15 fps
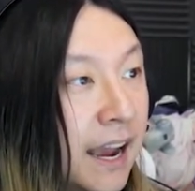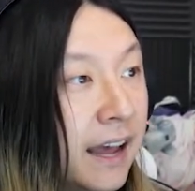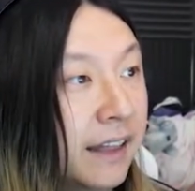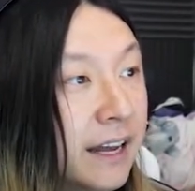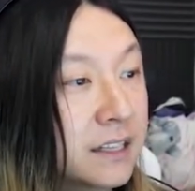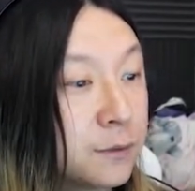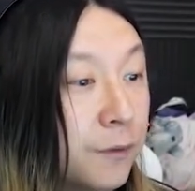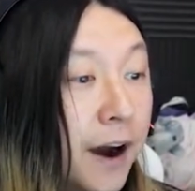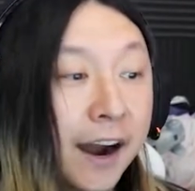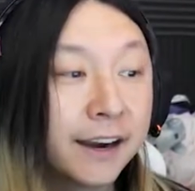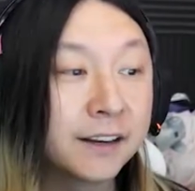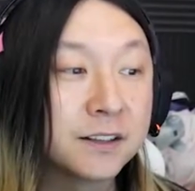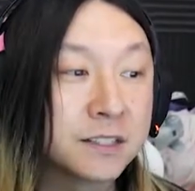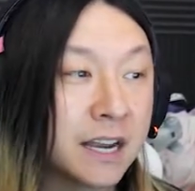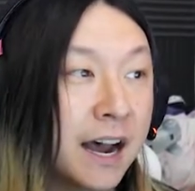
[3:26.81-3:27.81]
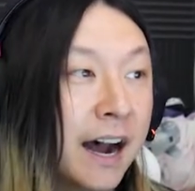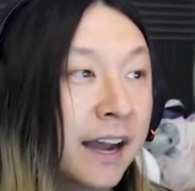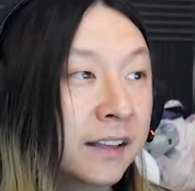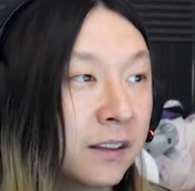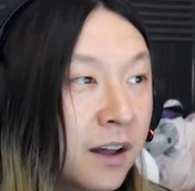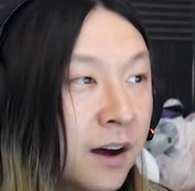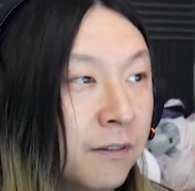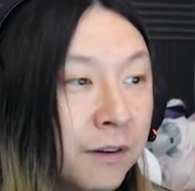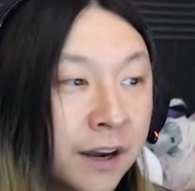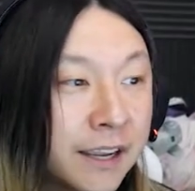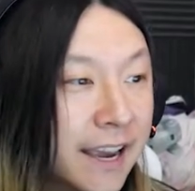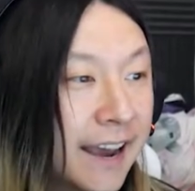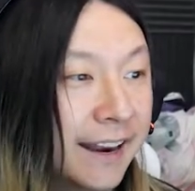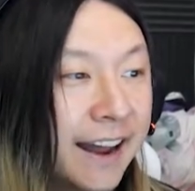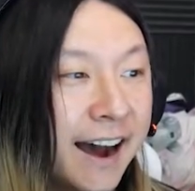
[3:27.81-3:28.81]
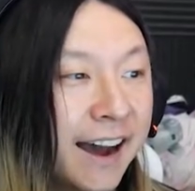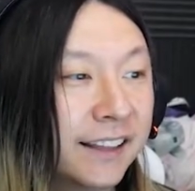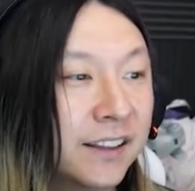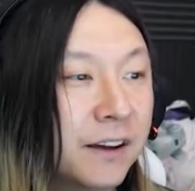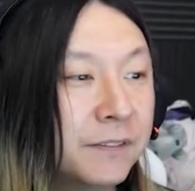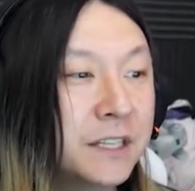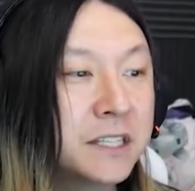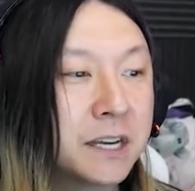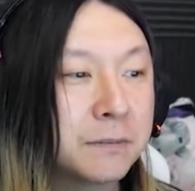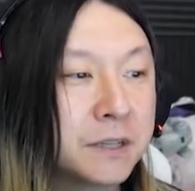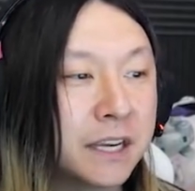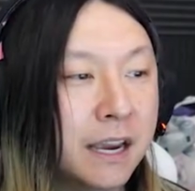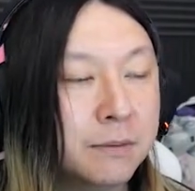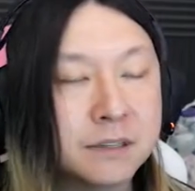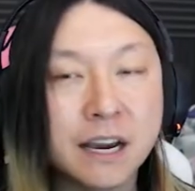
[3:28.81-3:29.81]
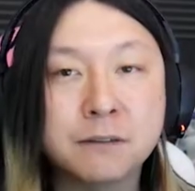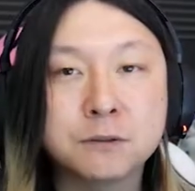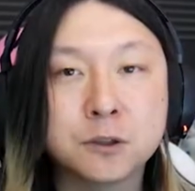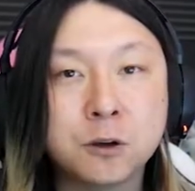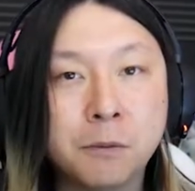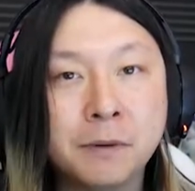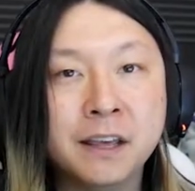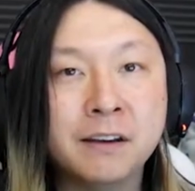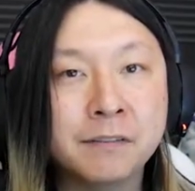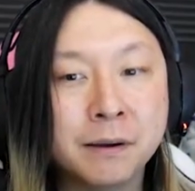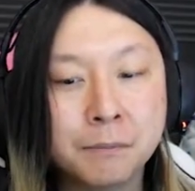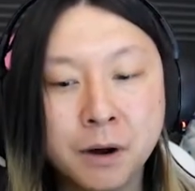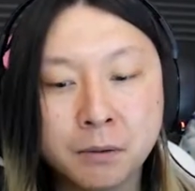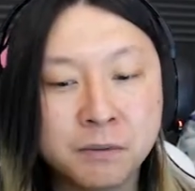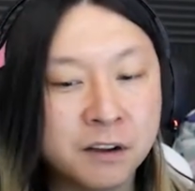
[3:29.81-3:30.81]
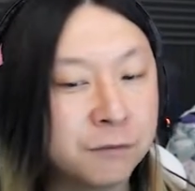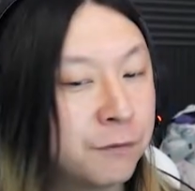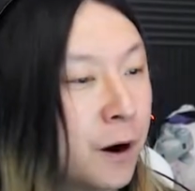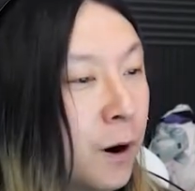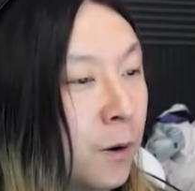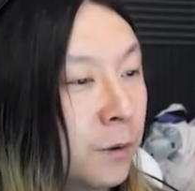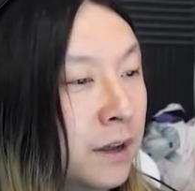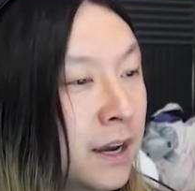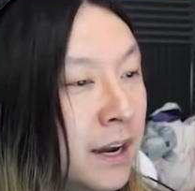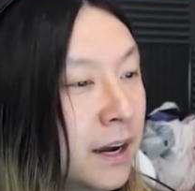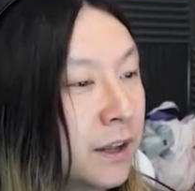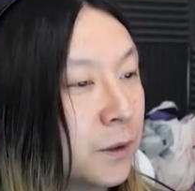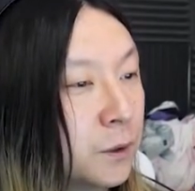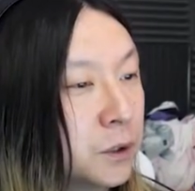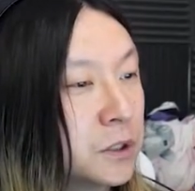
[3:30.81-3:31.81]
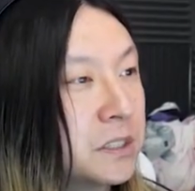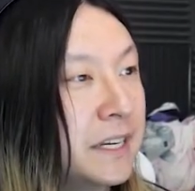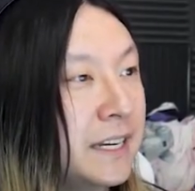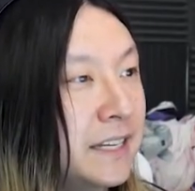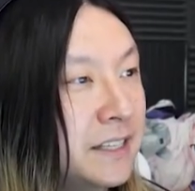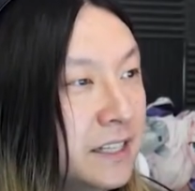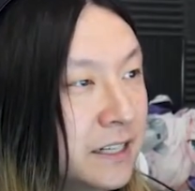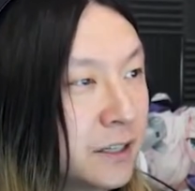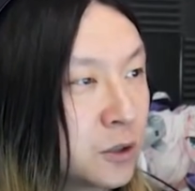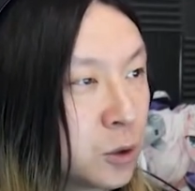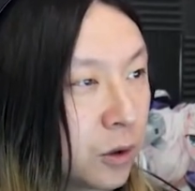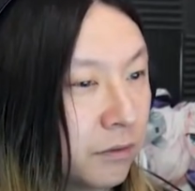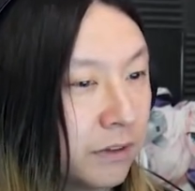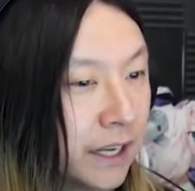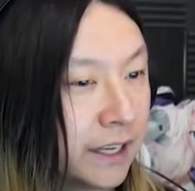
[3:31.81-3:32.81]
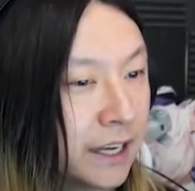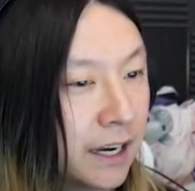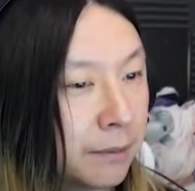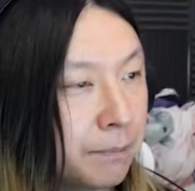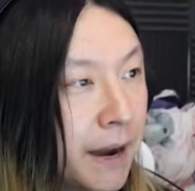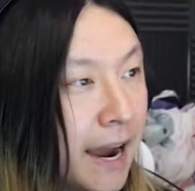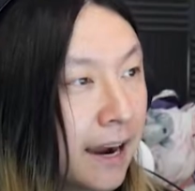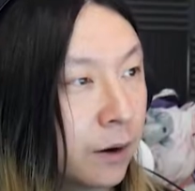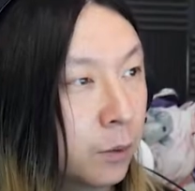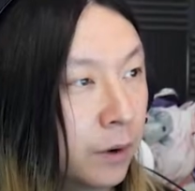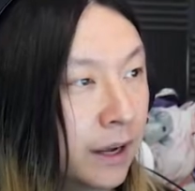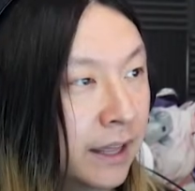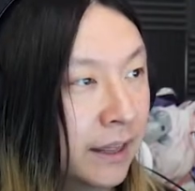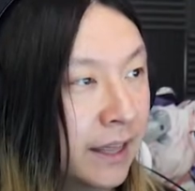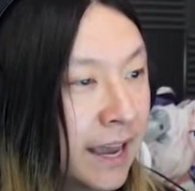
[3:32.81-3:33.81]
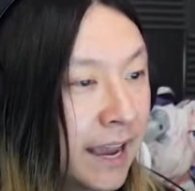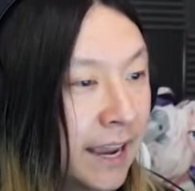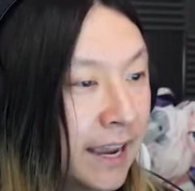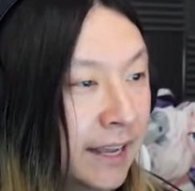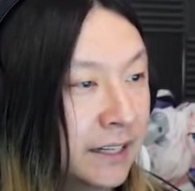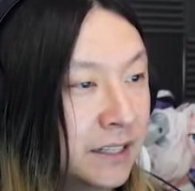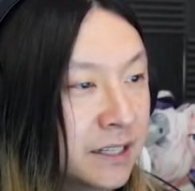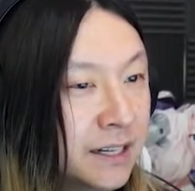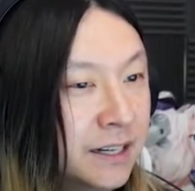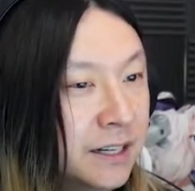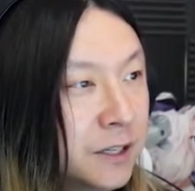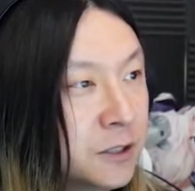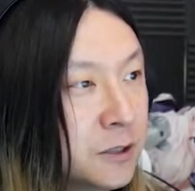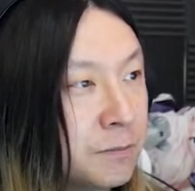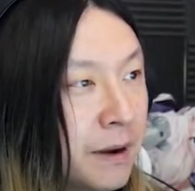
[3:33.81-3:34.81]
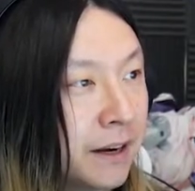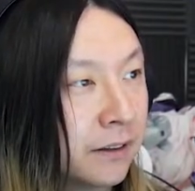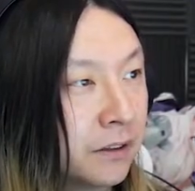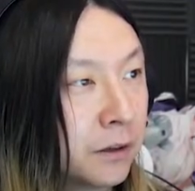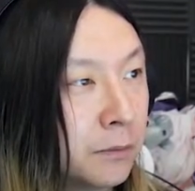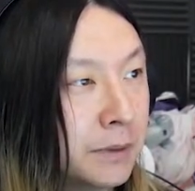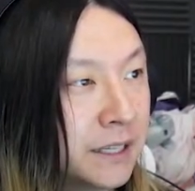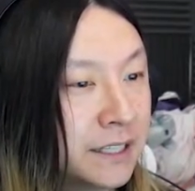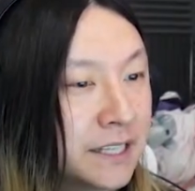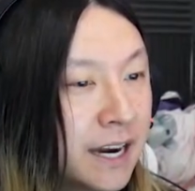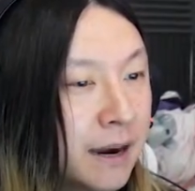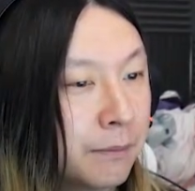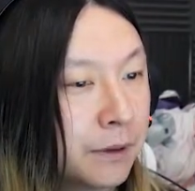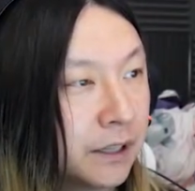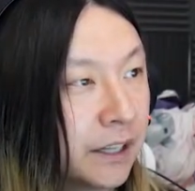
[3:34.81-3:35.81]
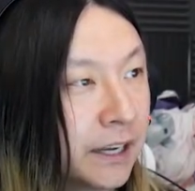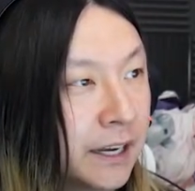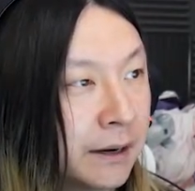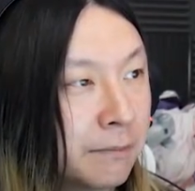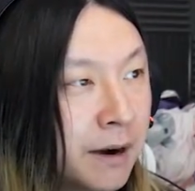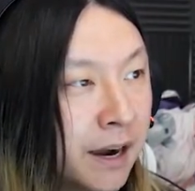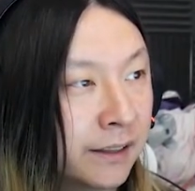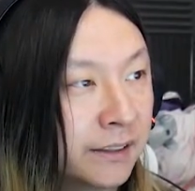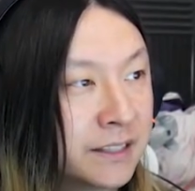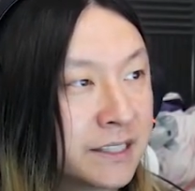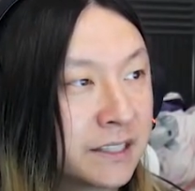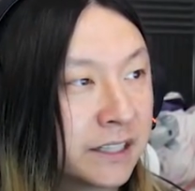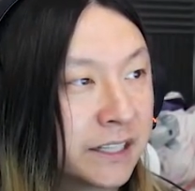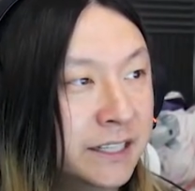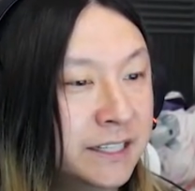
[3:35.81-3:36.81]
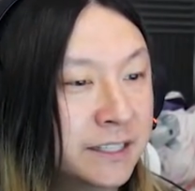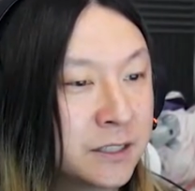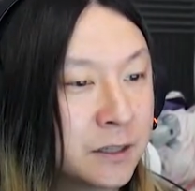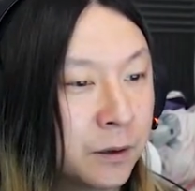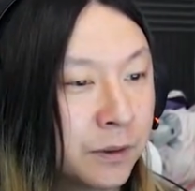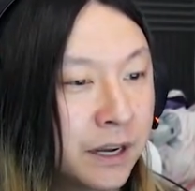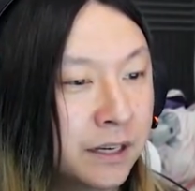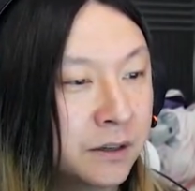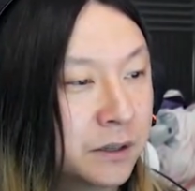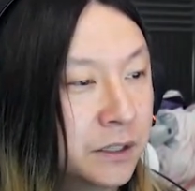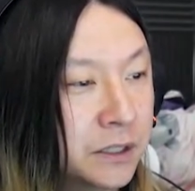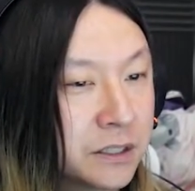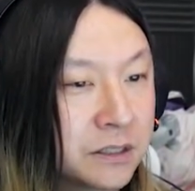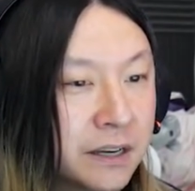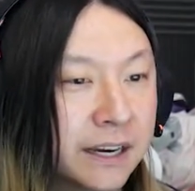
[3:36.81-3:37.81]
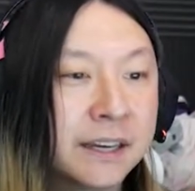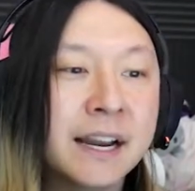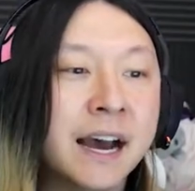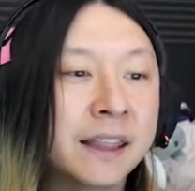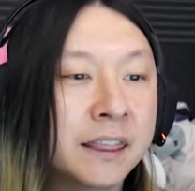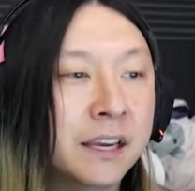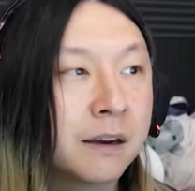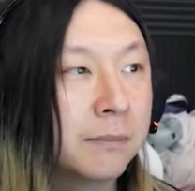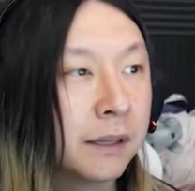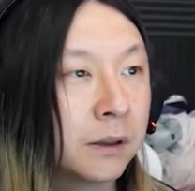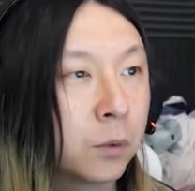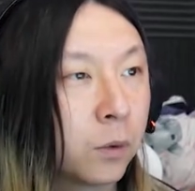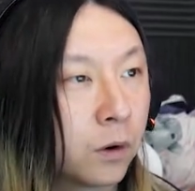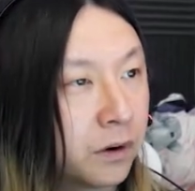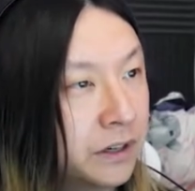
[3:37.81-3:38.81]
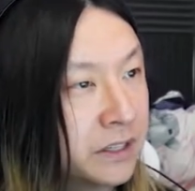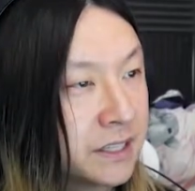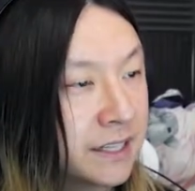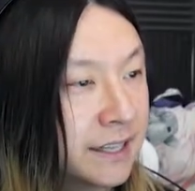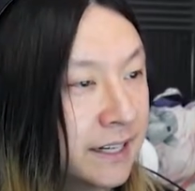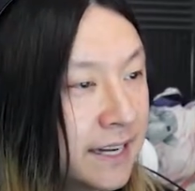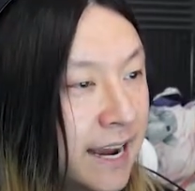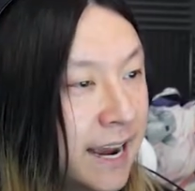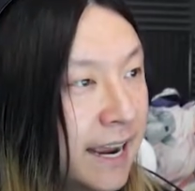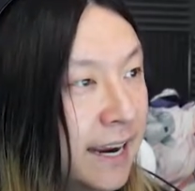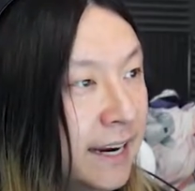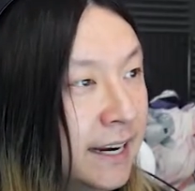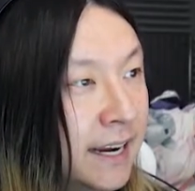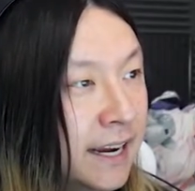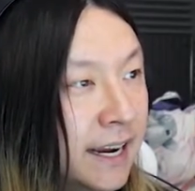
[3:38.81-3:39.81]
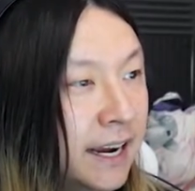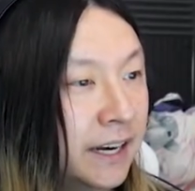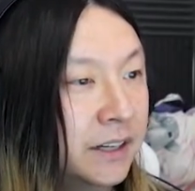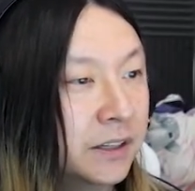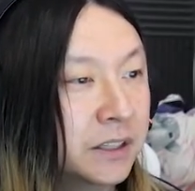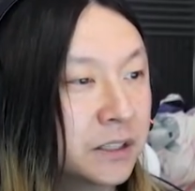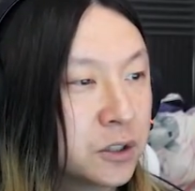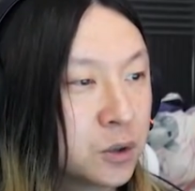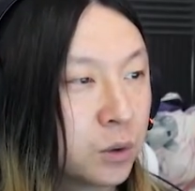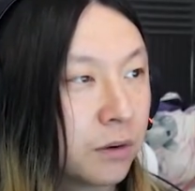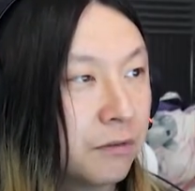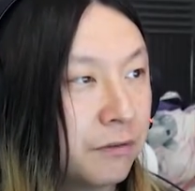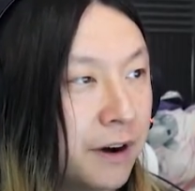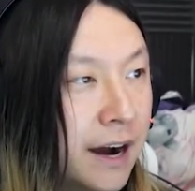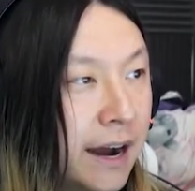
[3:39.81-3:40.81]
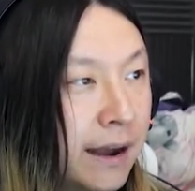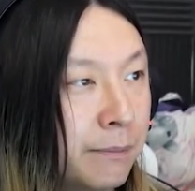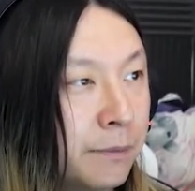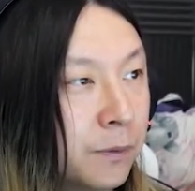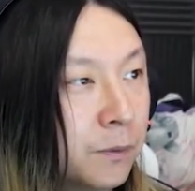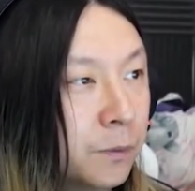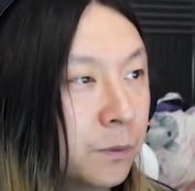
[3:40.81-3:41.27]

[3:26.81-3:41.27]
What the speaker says: And that's fine, because I love these types of games. I have so many of them on my phone. They're just easy to sort of like kick back with and spend a little bit of time clicking mindlessly so that you can just like not think about the worries of the day and you can just sort of vibe.